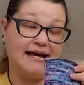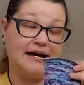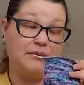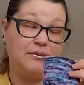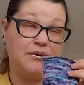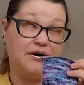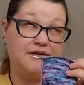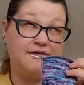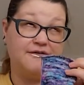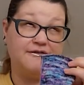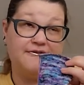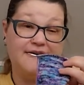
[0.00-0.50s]

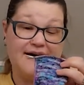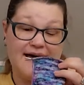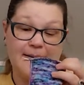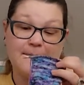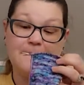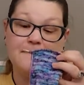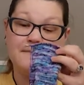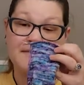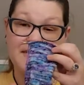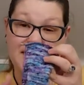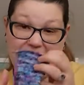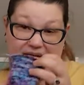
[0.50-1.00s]
will fit
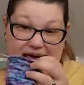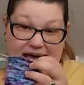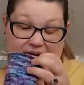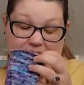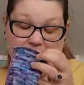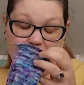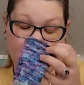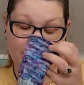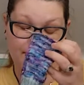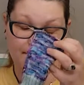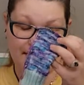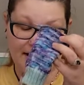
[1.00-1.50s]
me
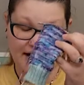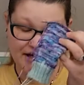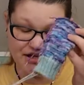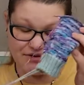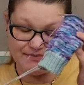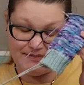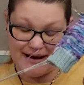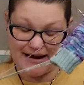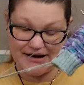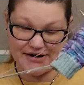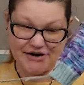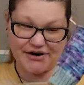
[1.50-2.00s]
much
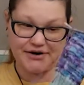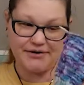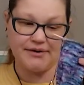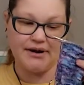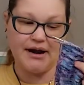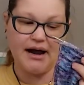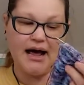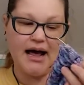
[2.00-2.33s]
better.